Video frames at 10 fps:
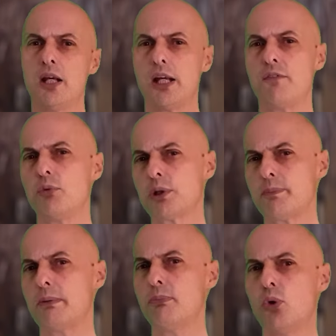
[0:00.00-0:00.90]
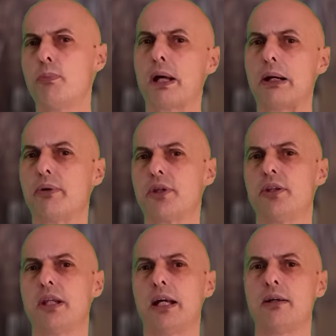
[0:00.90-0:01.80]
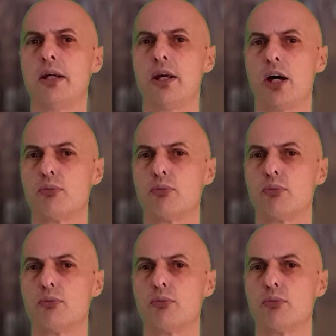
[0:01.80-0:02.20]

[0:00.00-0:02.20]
If you want a bit more power than that, a